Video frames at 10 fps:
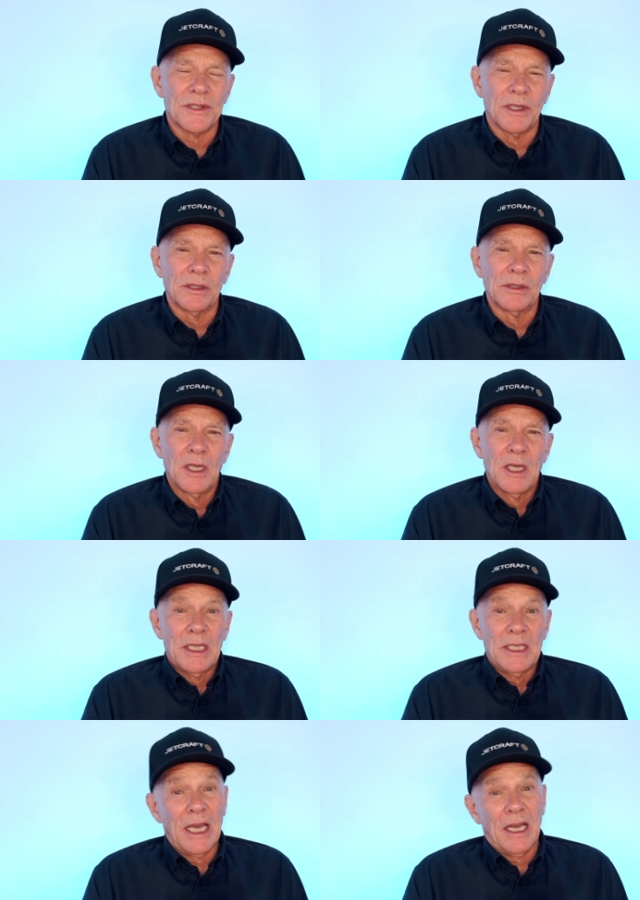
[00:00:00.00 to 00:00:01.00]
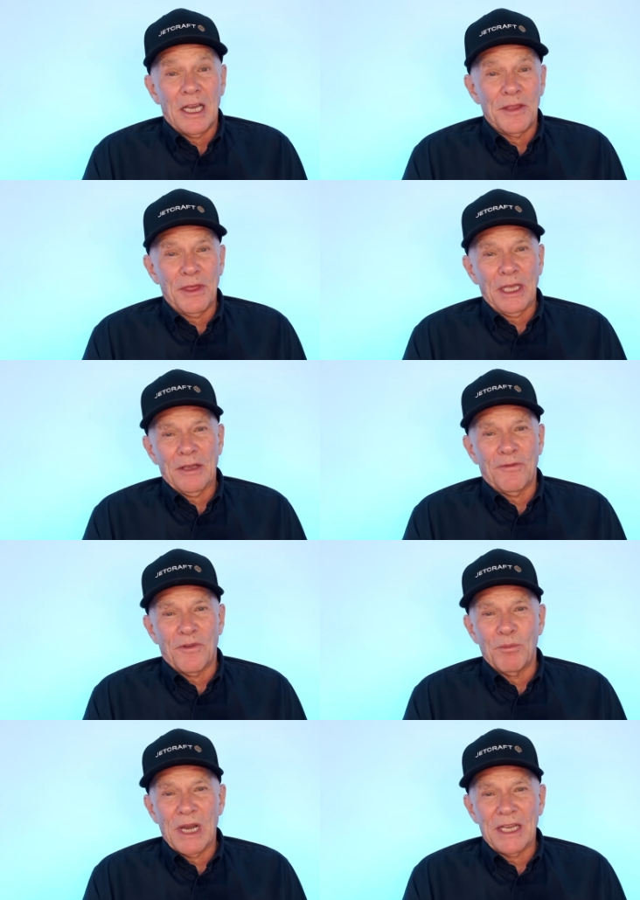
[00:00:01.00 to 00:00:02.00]
So yeah, I think
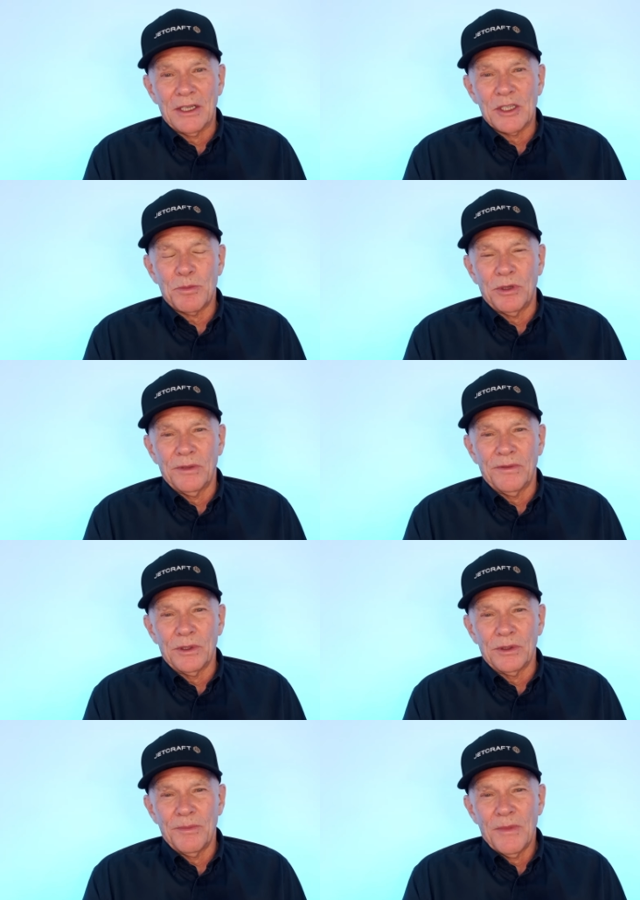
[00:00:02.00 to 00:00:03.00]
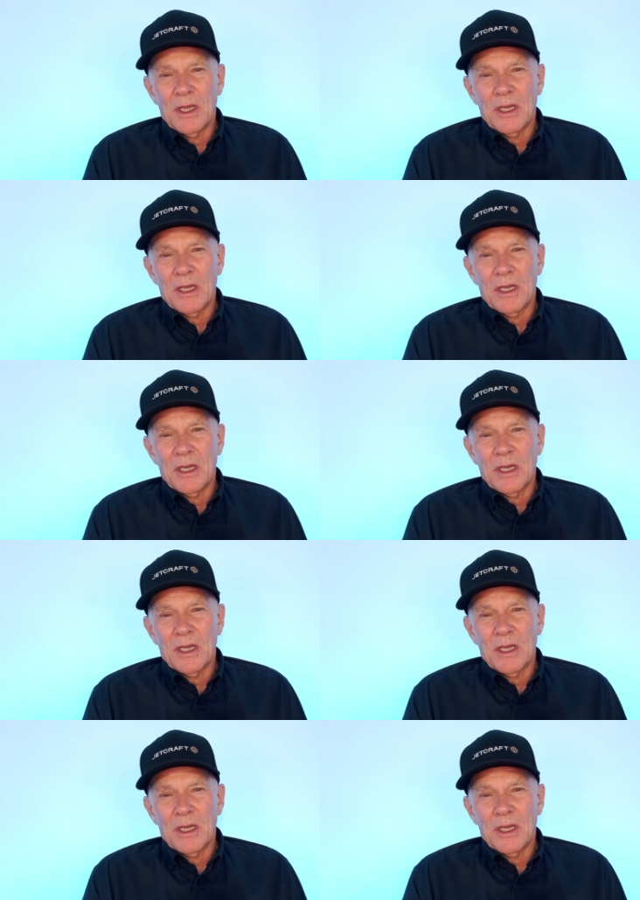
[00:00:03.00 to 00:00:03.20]
from Lando's point of view,